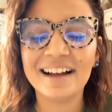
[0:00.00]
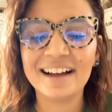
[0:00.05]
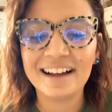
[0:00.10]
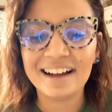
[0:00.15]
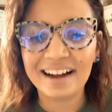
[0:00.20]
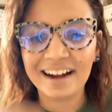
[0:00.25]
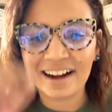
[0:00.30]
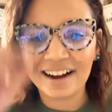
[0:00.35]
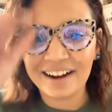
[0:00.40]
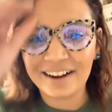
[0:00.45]

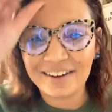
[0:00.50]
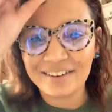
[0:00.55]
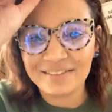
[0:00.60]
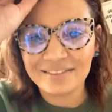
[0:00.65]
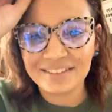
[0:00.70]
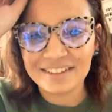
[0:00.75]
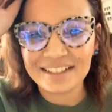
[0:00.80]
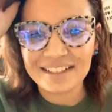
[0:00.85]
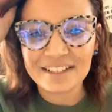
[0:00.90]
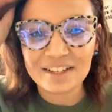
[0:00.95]

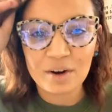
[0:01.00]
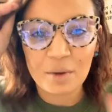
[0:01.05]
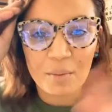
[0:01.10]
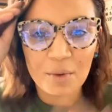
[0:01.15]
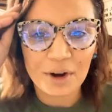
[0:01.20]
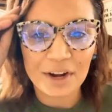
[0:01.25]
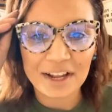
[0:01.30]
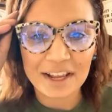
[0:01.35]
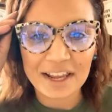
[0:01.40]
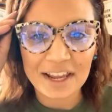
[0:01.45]
It's still
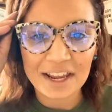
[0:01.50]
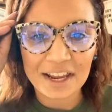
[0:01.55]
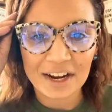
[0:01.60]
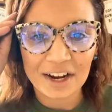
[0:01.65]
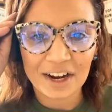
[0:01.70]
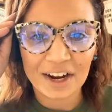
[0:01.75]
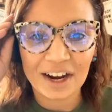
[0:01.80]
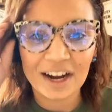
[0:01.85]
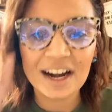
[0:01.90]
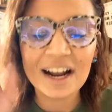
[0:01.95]
morning
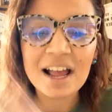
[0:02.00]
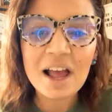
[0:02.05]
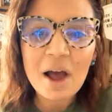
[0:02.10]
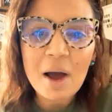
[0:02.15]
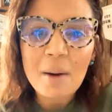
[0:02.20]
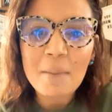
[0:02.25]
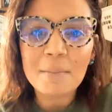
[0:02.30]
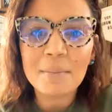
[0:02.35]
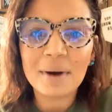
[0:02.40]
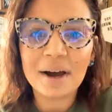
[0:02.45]
here,
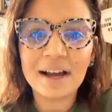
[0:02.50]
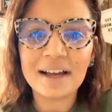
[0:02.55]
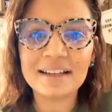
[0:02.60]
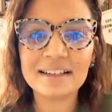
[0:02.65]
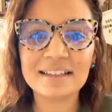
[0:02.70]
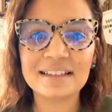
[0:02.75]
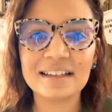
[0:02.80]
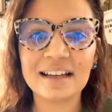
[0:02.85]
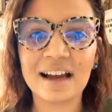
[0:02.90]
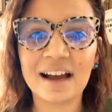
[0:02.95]
but
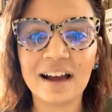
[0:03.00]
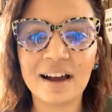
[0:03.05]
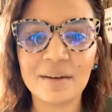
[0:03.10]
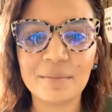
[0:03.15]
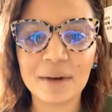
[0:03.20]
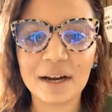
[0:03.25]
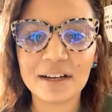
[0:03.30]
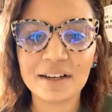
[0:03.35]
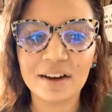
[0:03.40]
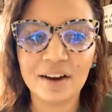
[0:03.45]

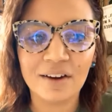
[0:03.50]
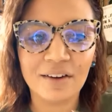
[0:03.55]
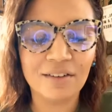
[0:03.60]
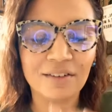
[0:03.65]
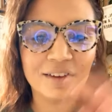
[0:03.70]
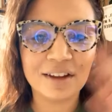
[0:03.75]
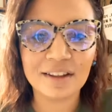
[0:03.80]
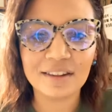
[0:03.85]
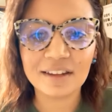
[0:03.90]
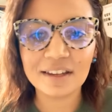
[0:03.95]
I know
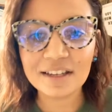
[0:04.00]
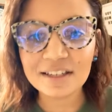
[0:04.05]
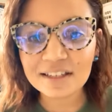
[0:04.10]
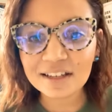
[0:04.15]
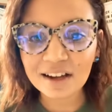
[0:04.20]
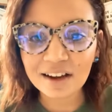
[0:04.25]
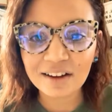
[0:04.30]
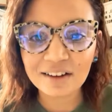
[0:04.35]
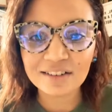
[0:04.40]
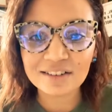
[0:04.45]
in the East
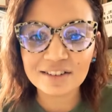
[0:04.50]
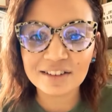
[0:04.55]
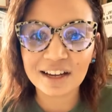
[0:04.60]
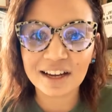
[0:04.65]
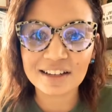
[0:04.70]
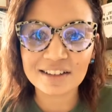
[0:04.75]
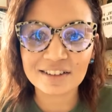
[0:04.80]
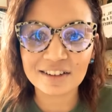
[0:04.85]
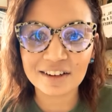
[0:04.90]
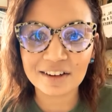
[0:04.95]
Coast, you
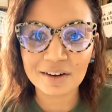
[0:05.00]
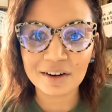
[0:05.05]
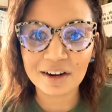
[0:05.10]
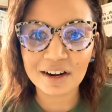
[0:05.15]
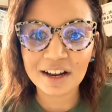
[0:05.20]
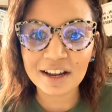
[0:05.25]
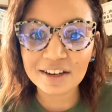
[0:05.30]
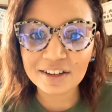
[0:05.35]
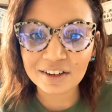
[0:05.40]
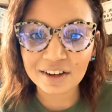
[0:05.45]
guys are
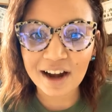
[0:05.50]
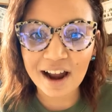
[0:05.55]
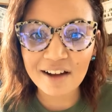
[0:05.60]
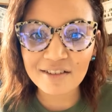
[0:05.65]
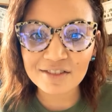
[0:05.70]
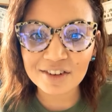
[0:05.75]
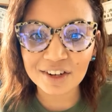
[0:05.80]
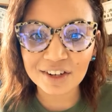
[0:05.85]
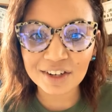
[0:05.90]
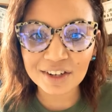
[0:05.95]
in your
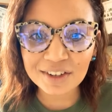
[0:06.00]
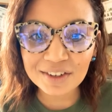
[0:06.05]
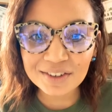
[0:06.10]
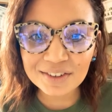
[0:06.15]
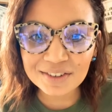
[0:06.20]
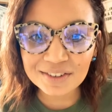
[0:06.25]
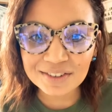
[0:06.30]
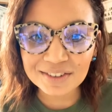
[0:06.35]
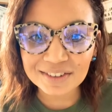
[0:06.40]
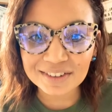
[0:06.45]

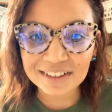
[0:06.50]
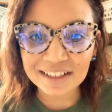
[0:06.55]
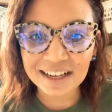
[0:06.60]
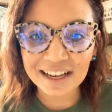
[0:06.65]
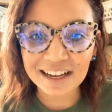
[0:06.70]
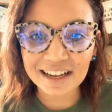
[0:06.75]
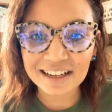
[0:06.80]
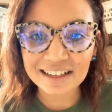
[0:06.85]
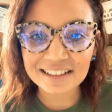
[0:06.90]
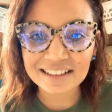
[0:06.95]
afternoon.
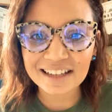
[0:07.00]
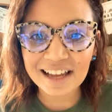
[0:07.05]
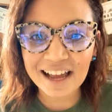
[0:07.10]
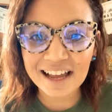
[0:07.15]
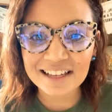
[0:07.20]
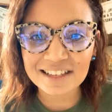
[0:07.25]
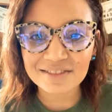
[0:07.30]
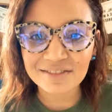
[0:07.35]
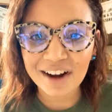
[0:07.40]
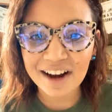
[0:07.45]

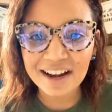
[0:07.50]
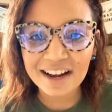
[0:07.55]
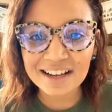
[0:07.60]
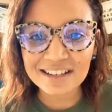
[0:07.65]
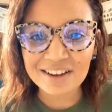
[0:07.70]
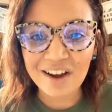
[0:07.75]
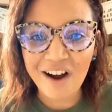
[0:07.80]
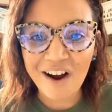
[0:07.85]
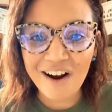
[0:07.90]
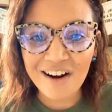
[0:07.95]
Yes, Fridays
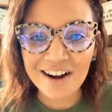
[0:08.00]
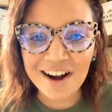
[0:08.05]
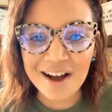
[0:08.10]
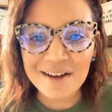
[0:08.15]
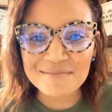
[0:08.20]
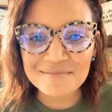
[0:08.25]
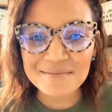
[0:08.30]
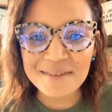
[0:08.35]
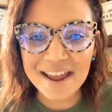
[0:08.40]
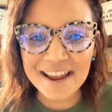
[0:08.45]
are
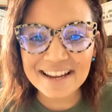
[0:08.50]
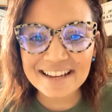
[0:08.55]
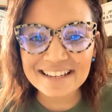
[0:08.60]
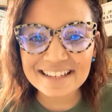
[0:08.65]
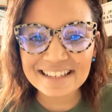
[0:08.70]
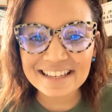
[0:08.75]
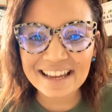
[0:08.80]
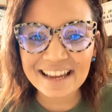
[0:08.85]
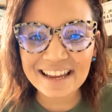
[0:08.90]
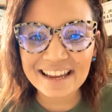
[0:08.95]

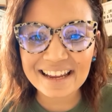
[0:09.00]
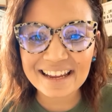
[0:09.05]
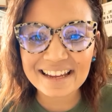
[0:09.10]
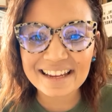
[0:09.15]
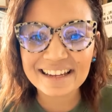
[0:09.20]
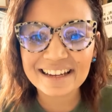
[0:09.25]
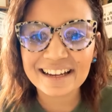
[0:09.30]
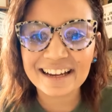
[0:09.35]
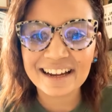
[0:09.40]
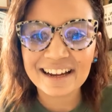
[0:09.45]

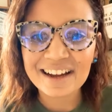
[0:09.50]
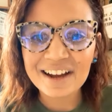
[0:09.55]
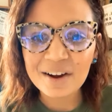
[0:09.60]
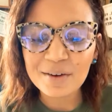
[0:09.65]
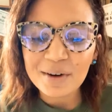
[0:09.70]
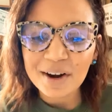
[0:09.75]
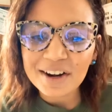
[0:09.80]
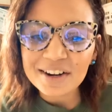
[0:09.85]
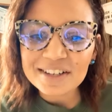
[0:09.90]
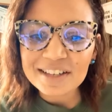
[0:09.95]
amazing.
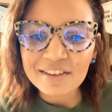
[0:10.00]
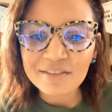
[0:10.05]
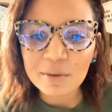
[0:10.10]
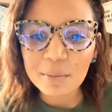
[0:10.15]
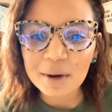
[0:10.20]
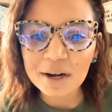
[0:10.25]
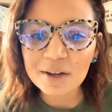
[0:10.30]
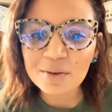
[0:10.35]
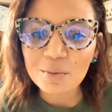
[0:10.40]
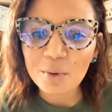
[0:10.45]
Where is
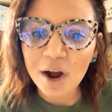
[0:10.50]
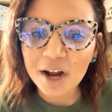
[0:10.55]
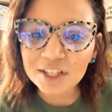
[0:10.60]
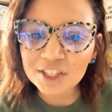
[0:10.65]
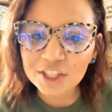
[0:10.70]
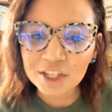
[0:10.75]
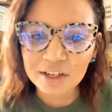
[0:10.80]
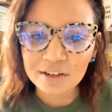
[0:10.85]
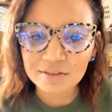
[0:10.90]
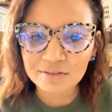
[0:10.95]
everybody
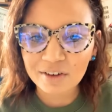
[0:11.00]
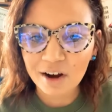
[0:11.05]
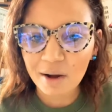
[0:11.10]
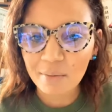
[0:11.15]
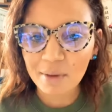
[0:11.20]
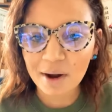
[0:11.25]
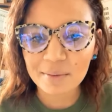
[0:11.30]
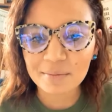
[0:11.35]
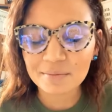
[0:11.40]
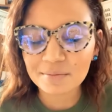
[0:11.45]
watching from?
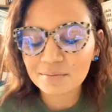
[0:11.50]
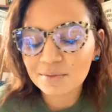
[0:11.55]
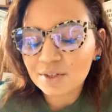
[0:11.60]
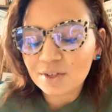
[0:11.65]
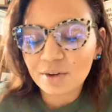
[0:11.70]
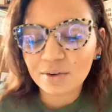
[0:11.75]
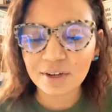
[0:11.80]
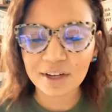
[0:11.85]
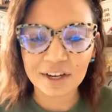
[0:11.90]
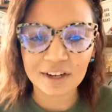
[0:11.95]
I'm so
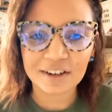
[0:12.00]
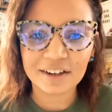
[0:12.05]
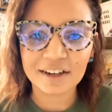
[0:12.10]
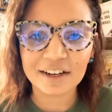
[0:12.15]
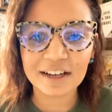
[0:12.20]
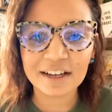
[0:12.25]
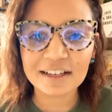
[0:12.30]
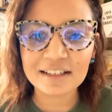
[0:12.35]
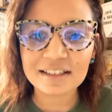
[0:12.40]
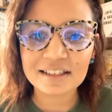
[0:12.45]

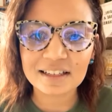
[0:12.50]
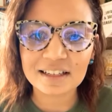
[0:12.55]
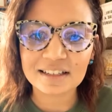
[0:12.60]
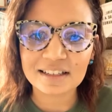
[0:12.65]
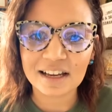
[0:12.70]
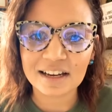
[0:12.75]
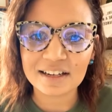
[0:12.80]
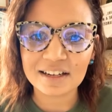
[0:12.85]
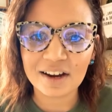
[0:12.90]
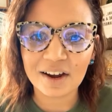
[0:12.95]
curious because I
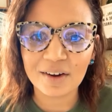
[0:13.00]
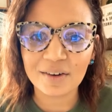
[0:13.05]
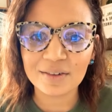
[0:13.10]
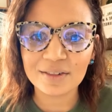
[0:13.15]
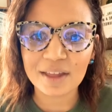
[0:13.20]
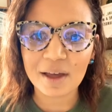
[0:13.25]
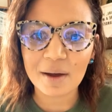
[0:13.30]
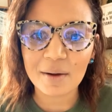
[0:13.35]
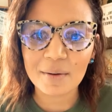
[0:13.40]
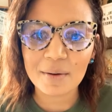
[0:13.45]
know
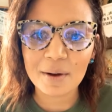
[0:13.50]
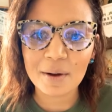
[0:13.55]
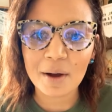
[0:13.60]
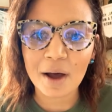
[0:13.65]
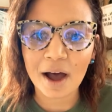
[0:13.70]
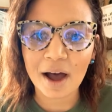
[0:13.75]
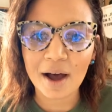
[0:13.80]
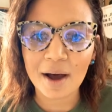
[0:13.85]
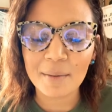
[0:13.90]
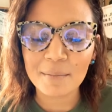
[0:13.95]
that
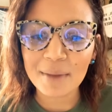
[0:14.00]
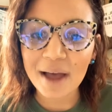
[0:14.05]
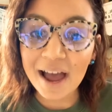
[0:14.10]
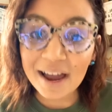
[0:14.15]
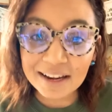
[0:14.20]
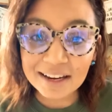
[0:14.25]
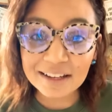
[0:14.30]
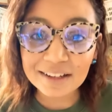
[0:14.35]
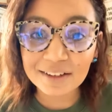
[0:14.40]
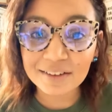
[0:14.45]

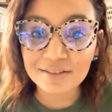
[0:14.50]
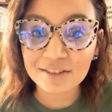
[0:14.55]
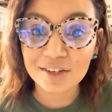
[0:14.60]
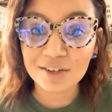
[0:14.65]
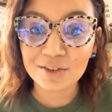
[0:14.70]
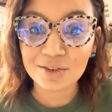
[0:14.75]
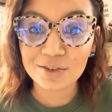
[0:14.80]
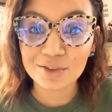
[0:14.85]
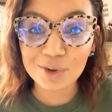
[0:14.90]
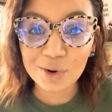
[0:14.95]
Patty lives in New
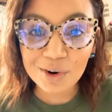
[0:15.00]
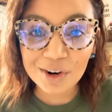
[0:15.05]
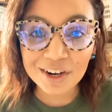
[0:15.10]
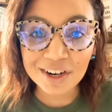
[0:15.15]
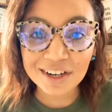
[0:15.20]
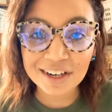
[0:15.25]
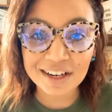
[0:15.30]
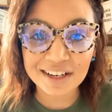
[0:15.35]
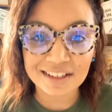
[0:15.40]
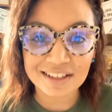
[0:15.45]

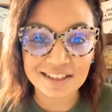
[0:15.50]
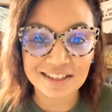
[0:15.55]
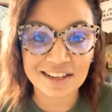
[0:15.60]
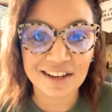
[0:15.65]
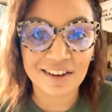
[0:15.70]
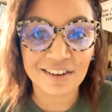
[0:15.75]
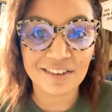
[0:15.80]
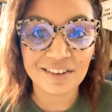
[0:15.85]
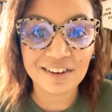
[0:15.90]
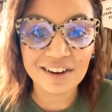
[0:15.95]
York, and
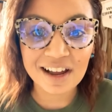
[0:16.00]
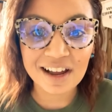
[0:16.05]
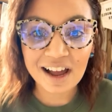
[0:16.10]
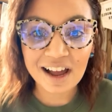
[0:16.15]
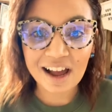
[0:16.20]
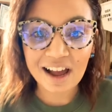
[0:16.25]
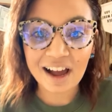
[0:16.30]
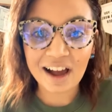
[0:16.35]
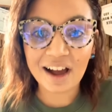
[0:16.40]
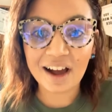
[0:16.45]
so
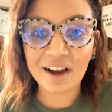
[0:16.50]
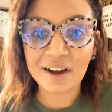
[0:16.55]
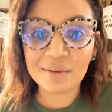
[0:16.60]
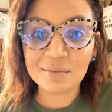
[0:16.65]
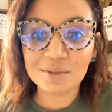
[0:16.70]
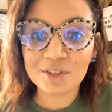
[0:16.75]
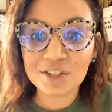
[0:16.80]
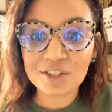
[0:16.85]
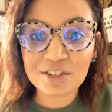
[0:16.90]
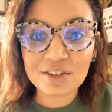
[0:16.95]
I'm
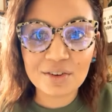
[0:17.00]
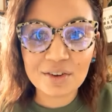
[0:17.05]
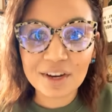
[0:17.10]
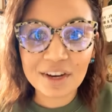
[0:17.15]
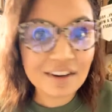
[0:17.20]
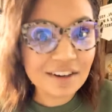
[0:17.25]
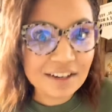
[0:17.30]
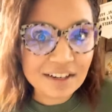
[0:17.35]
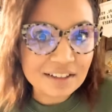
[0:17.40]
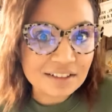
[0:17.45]
just so
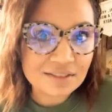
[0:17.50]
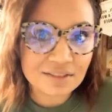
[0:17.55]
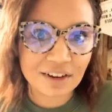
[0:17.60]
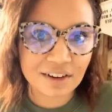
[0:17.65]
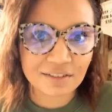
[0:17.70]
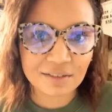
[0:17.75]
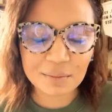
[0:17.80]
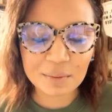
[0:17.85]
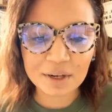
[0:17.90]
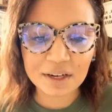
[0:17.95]
curious where
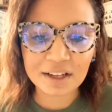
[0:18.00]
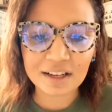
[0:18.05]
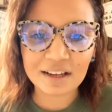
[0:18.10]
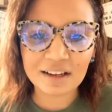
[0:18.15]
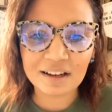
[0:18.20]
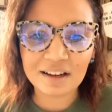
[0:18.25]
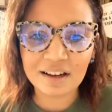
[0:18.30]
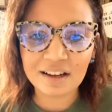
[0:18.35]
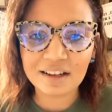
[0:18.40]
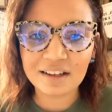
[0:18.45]
everybody
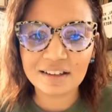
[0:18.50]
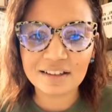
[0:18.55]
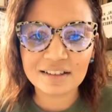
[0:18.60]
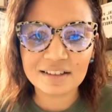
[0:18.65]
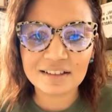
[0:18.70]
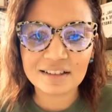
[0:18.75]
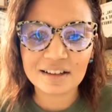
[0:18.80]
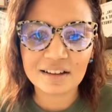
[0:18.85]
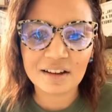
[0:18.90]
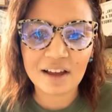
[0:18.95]
is
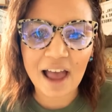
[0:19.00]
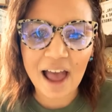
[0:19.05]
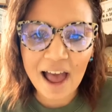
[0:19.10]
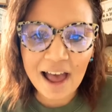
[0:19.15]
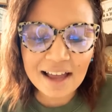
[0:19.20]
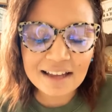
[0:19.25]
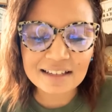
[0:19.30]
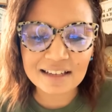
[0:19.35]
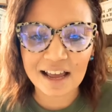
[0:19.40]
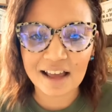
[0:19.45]

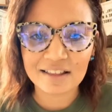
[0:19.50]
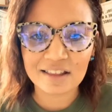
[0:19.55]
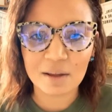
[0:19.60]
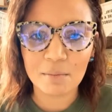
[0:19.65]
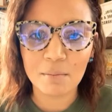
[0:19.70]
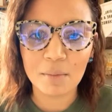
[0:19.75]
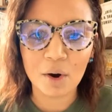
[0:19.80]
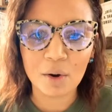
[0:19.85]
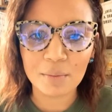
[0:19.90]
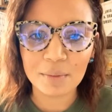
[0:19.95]
at the
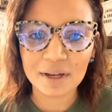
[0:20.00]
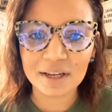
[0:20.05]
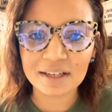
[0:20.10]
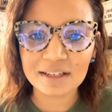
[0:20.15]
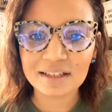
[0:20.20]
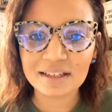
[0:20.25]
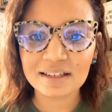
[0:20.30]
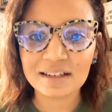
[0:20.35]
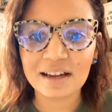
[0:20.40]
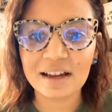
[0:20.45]

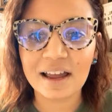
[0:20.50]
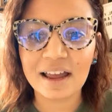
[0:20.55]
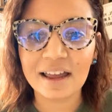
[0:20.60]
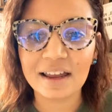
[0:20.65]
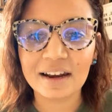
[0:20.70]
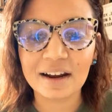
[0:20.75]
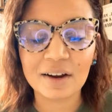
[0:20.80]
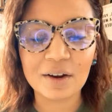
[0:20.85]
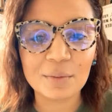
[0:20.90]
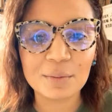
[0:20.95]
moment. And I
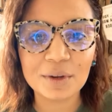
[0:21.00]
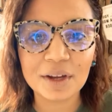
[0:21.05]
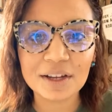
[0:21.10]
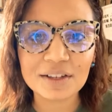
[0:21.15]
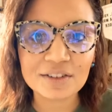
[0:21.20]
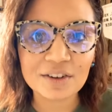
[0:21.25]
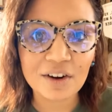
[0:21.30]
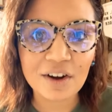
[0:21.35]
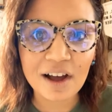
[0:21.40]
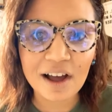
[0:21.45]
hope you guys are
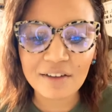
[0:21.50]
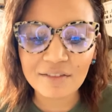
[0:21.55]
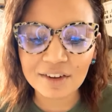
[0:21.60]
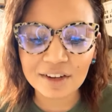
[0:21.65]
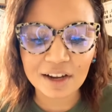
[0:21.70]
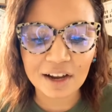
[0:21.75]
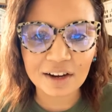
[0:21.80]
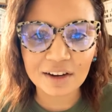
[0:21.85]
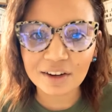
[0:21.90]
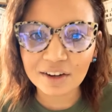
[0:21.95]
all having
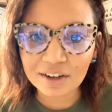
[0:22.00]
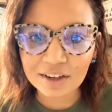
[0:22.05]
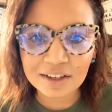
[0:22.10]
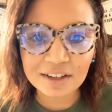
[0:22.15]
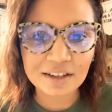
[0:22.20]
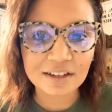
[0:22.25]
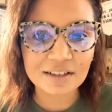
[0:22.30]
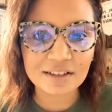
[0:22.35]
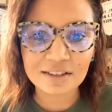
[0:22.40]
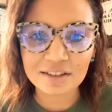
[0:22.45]
a good
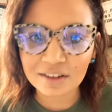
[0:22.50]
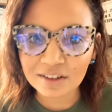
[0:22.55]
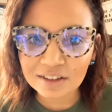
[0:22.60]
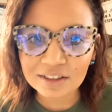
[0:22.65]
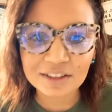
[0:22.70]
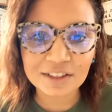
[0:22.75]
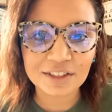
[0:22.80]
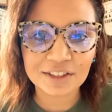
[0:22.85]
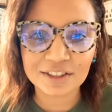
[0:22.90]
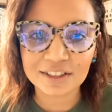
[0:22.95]
start
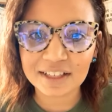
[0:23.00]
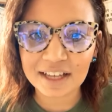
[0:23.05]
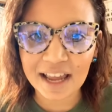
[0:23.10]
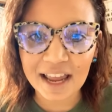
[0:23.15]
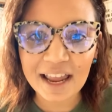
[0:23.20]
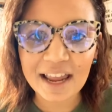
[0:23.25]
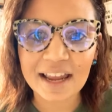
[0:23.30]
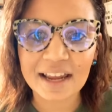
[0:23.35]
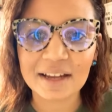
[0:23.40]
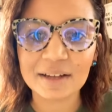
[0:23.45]
to your
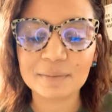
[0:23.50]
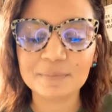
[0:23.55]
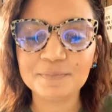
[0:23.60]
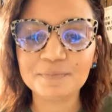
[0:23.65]
day.